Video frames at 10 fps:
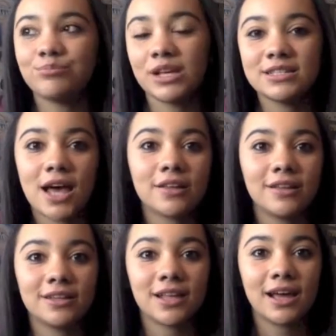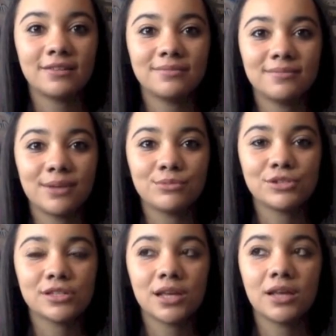Exactly like that. I'm
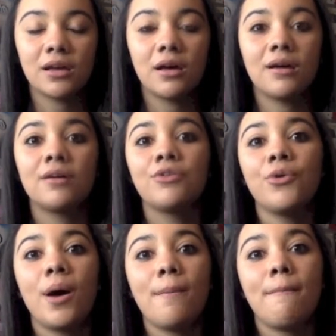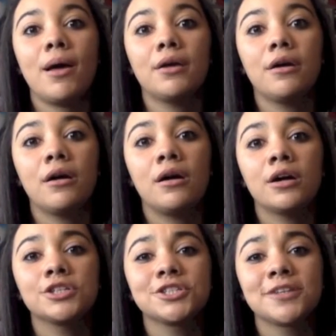just like, oh my
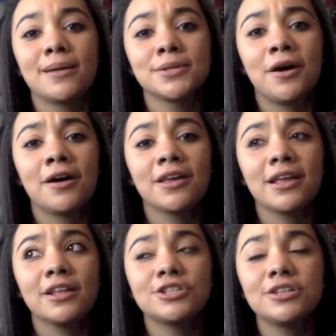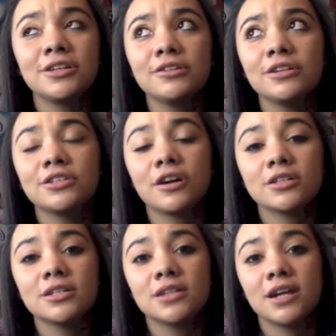gosh, stop talking. Like she literally talks
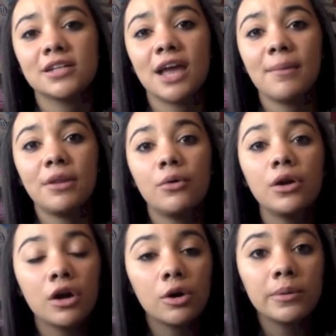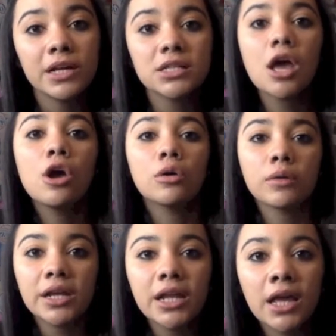the entire time. You know what our homework is?
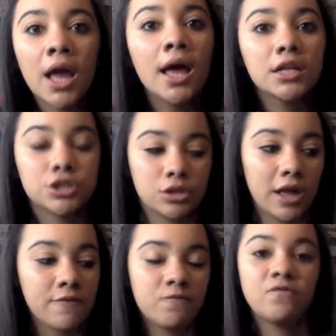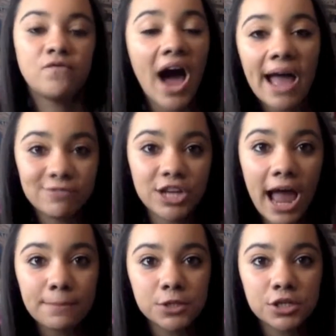Reading like five
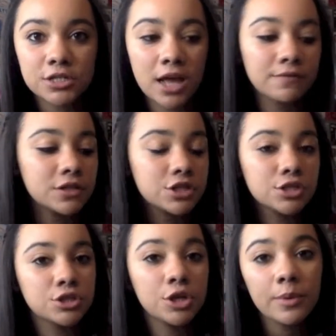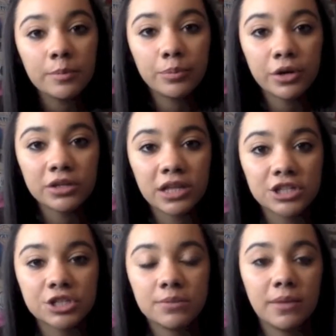chapters of this stupid book that
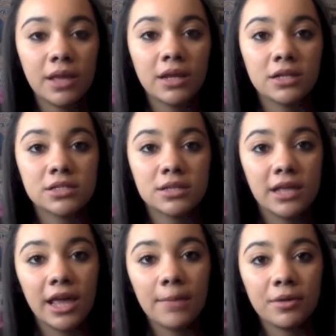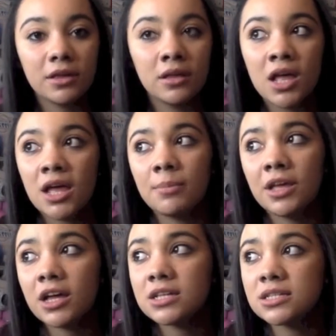she made us get be
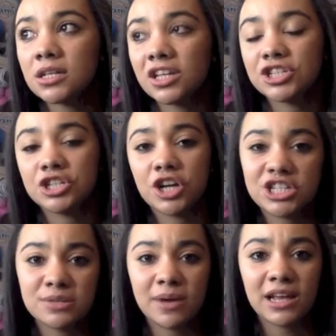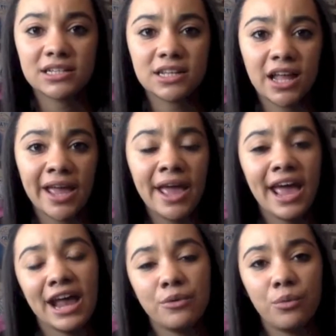because like she customized it
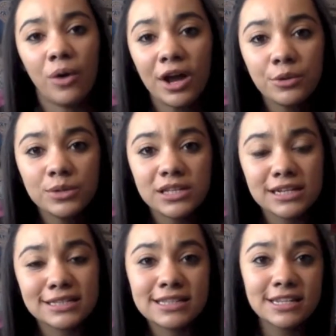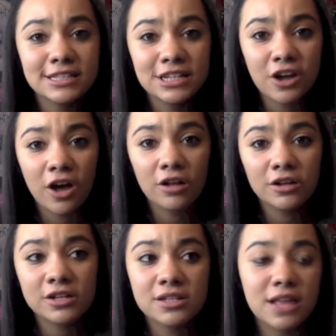and one was like
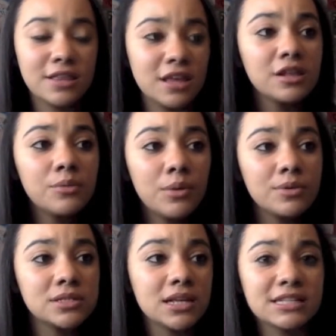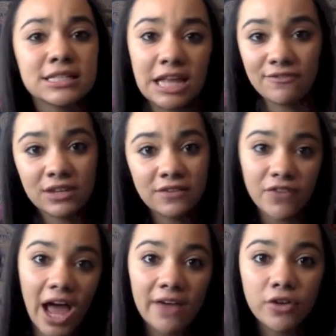$60 and the other one was like
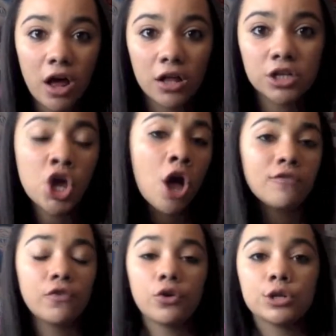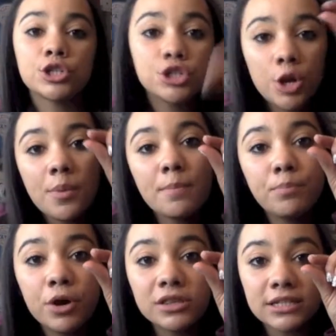$75 for a stupid
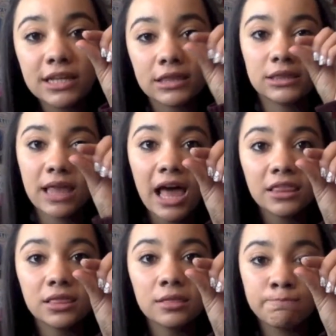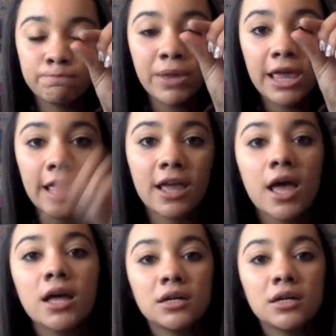book that's like that big.